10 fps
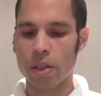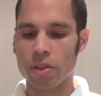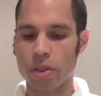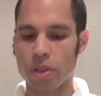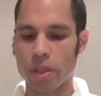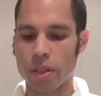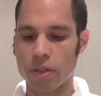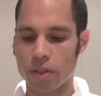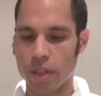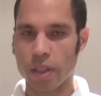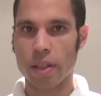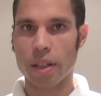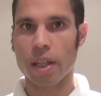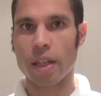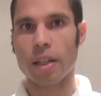So you can see
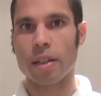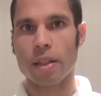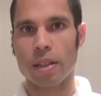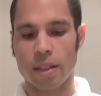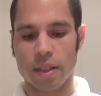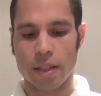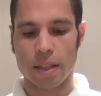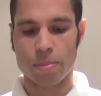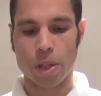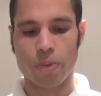there, um,